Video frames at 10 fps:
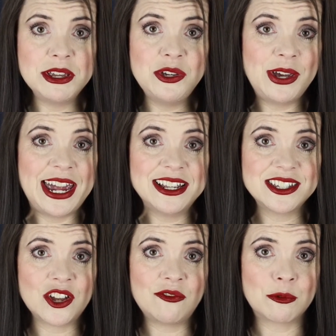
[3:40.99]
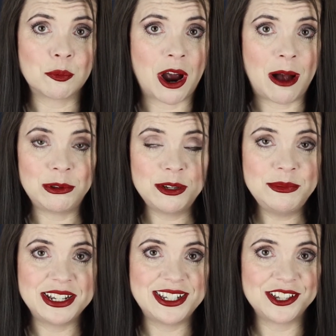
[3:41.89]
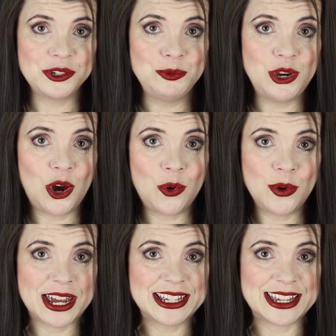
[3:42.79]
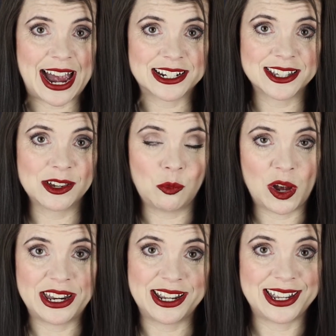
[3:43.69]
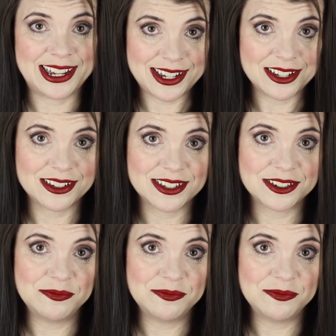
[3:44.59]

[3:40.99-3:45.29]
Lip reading: but you can't solve a problem until you know exactly what it is.